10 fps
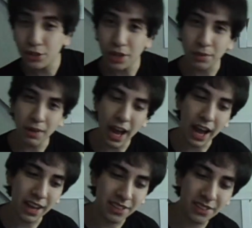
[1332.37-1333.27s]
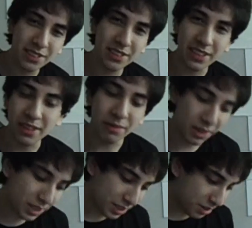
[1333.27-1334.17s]
drawing an ass. I
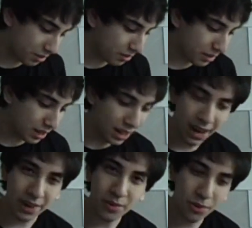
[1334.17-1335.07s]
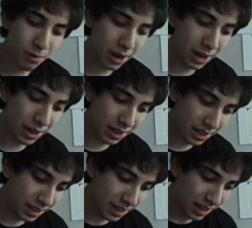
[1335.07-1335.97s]
really do. I don't know why.
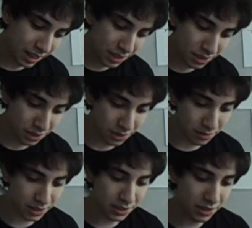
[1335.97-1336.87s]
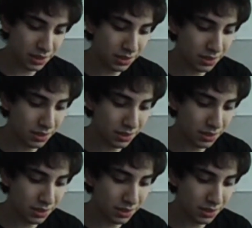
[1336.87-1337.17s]
I just do. It's